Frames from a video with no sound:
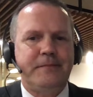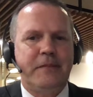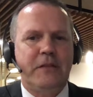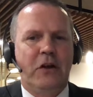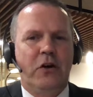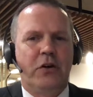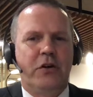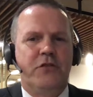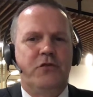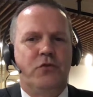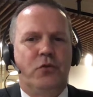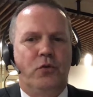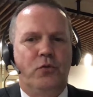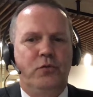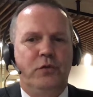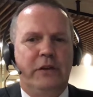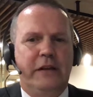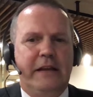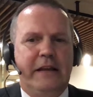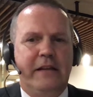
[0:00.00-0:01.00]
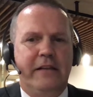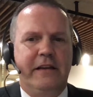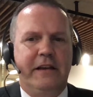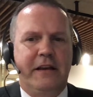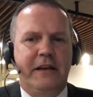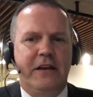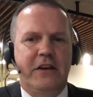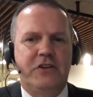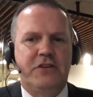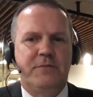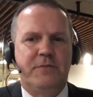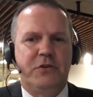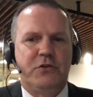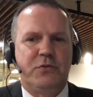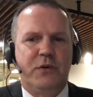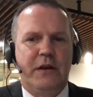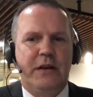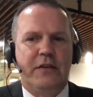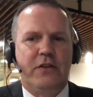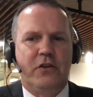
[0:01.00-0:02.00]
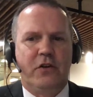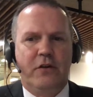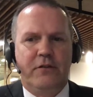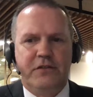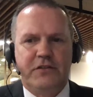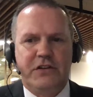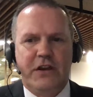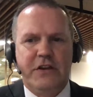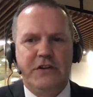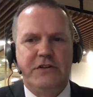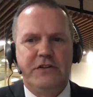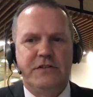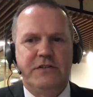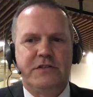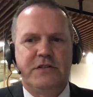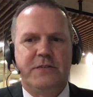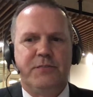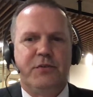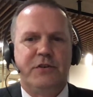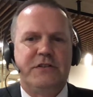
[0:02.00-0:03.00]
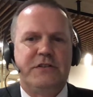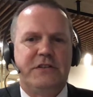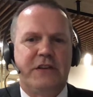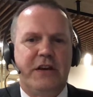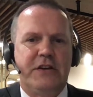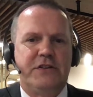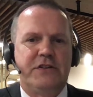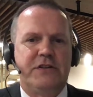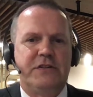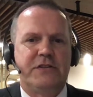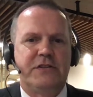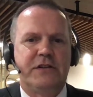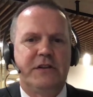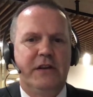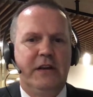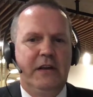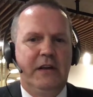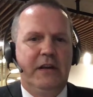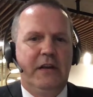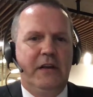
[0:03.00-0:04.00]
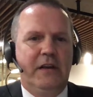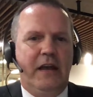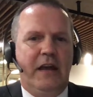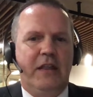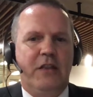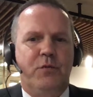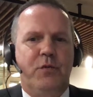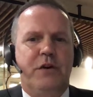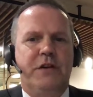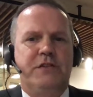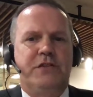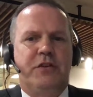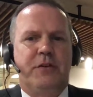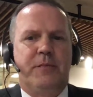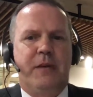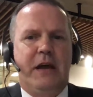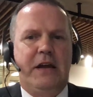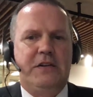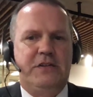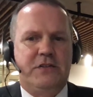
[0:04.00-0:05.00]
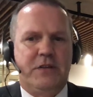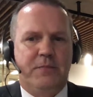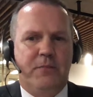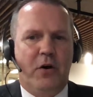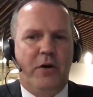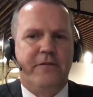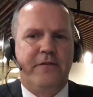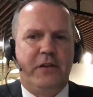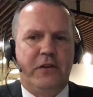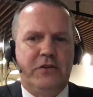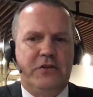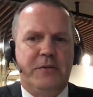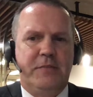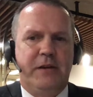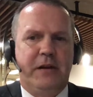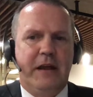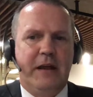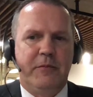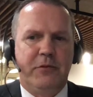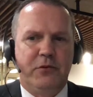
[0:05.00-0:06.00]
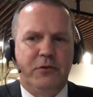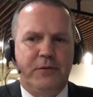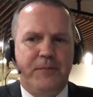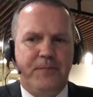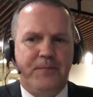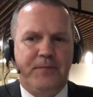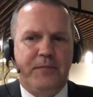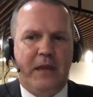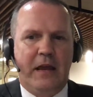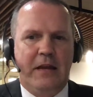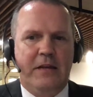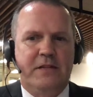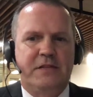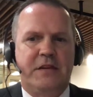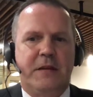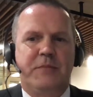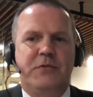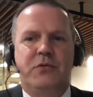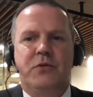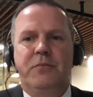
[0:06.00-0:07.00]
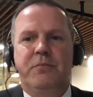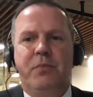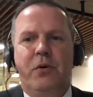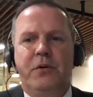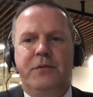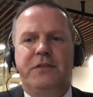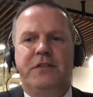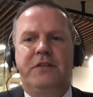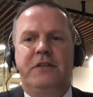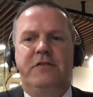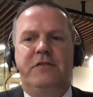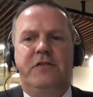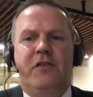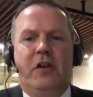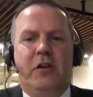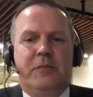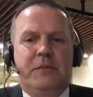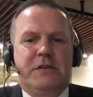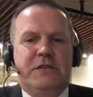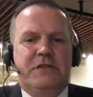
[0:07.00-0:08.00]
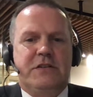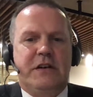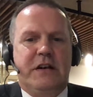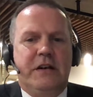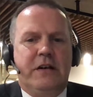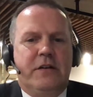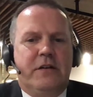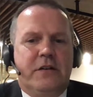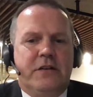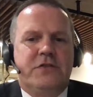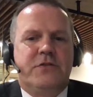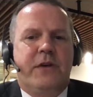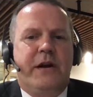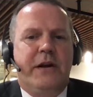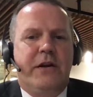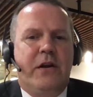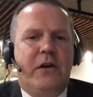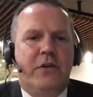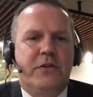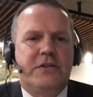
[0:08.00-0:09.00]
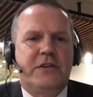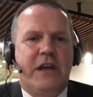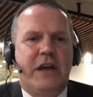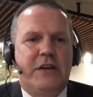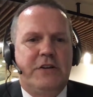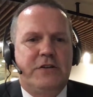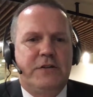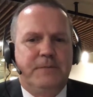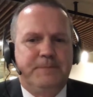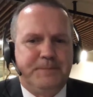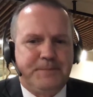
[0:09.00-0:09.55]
I can draw a really clear connection between the conversations, the presentations, and the words on a page that my fellowship enabled, and subsequent positive developments in Australian higher education.